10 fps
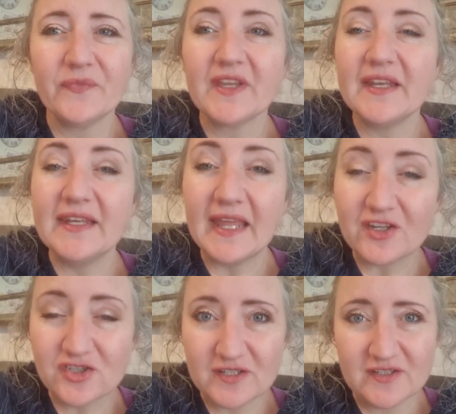
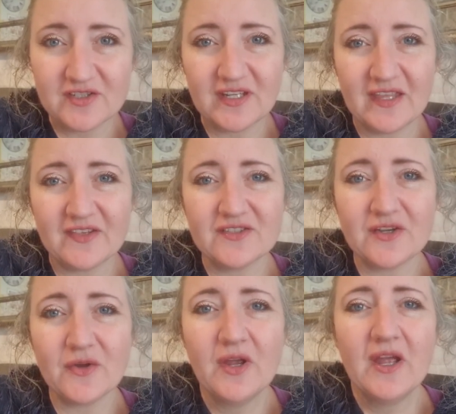connections together.
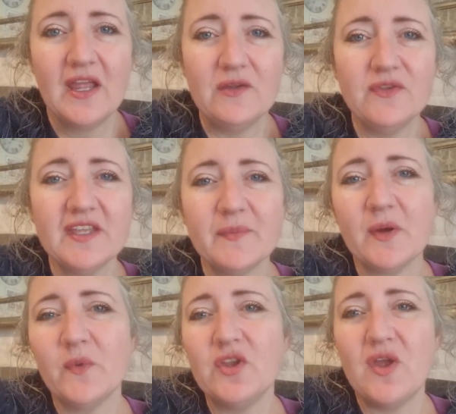So if you think
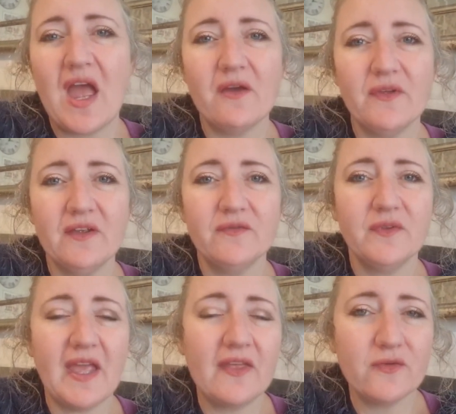about when you're having
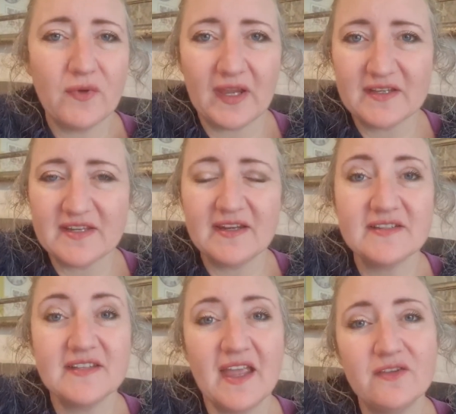gatherings, and
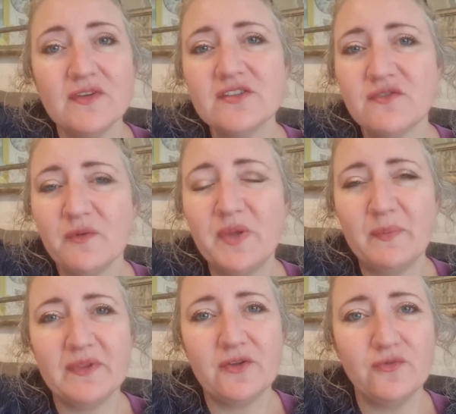it's gatherings around
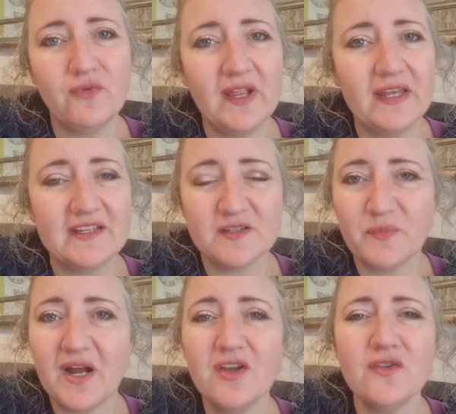people that you really
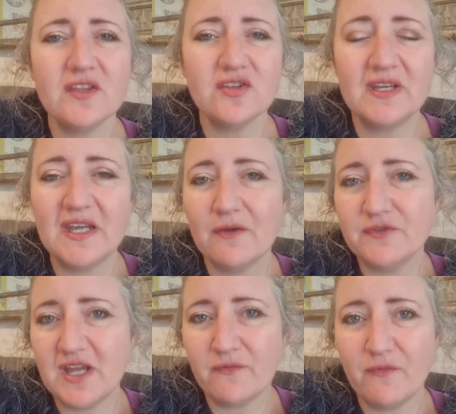inspire you, that you love
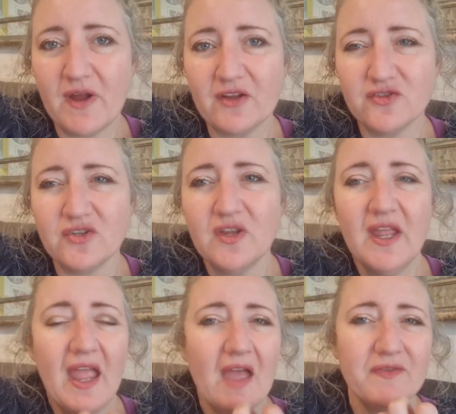to have around you, and you
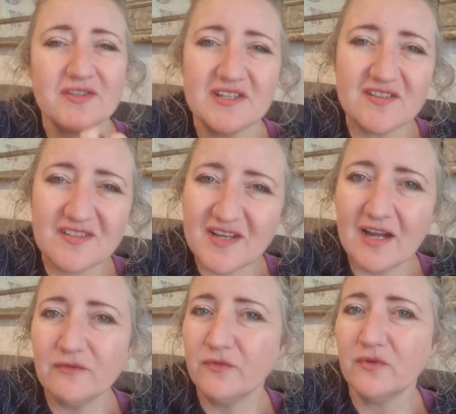have those
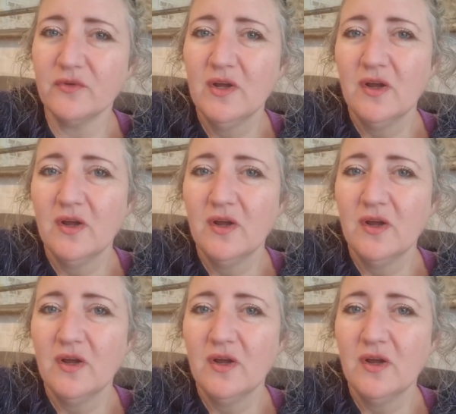insightful